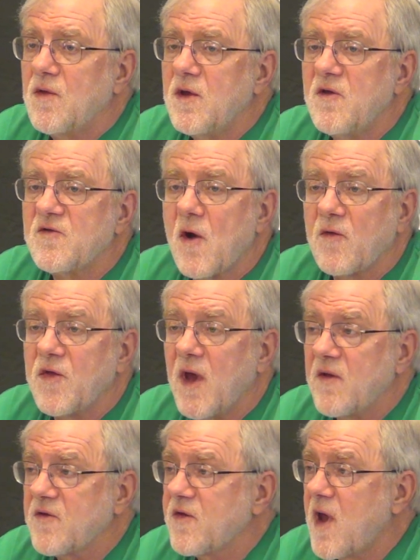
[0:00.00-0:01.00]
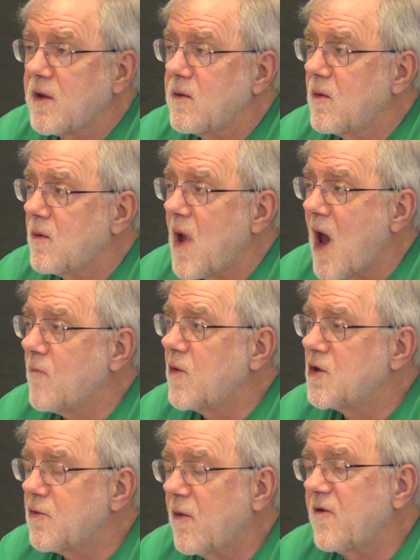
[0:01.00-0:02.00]
these are things that have
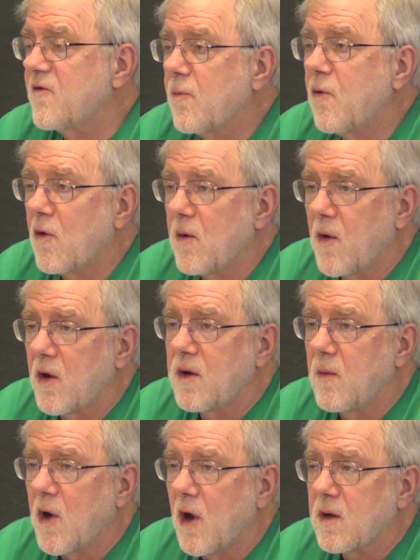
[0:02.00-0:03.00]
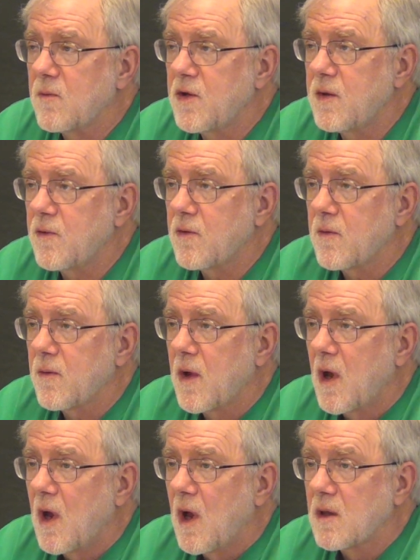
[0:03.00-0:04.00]
majority support among the American people,
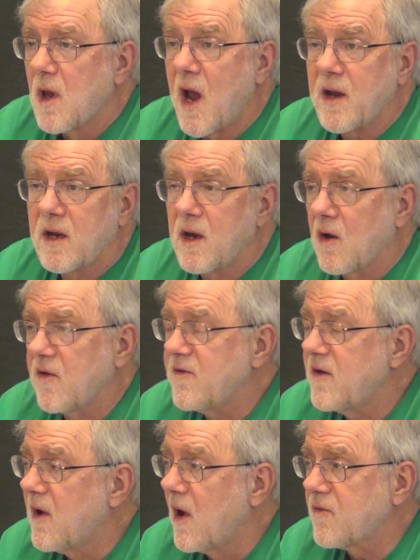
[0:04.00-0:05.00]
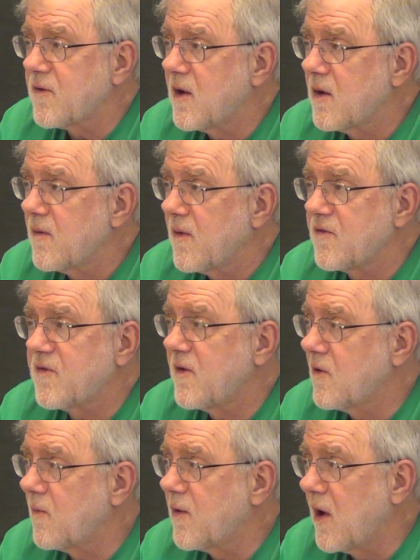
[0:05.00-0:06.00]
like guaranteed health care, a
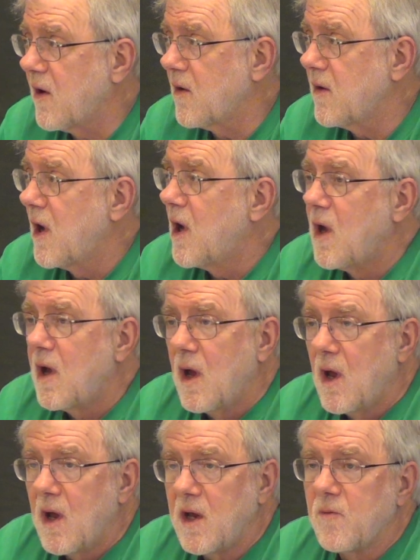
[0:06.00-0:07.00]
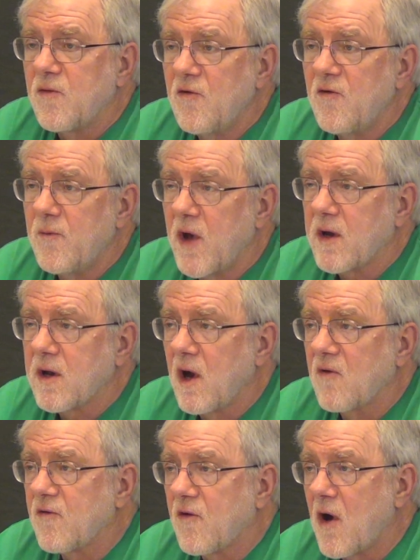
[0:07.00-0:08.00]
single payer, improved
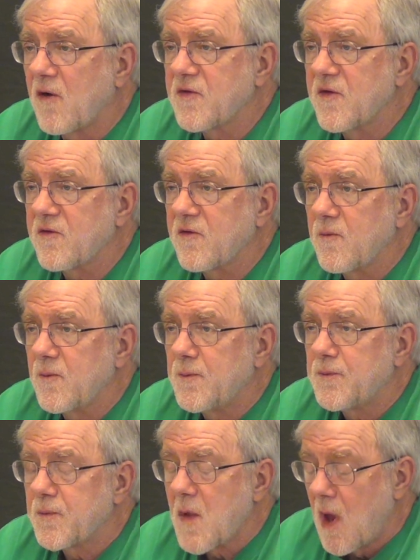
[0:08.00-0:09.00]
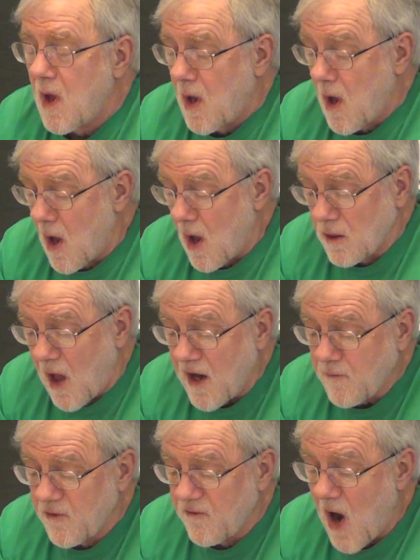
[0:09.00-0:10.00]
Medicare for all system,
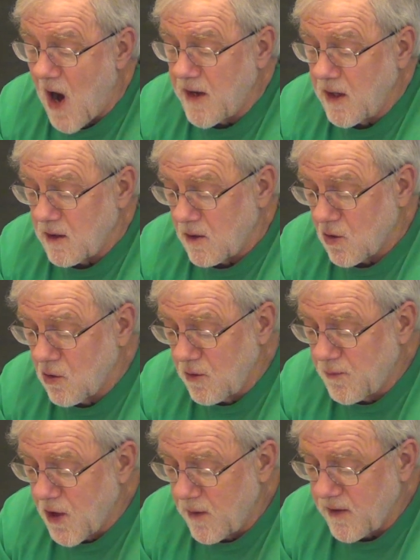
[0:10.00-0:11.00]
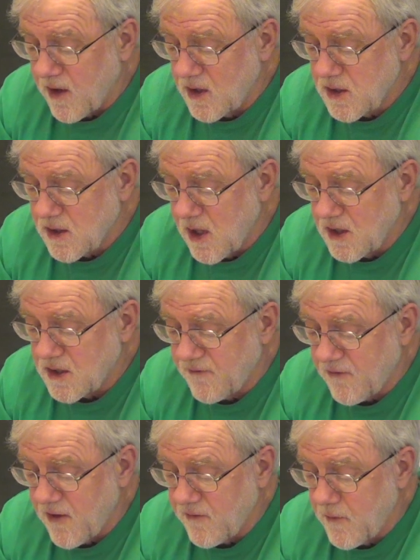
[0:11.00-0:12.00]
like providing good public education
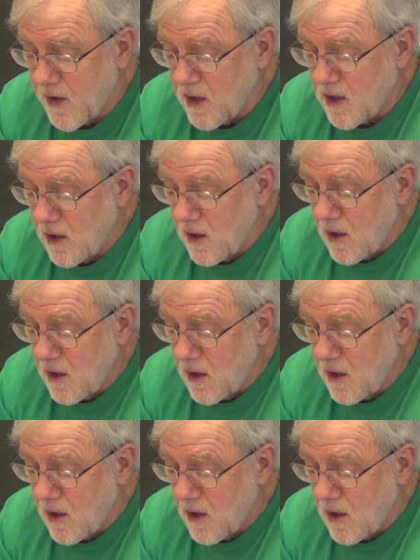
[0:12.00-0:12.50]
for everybody,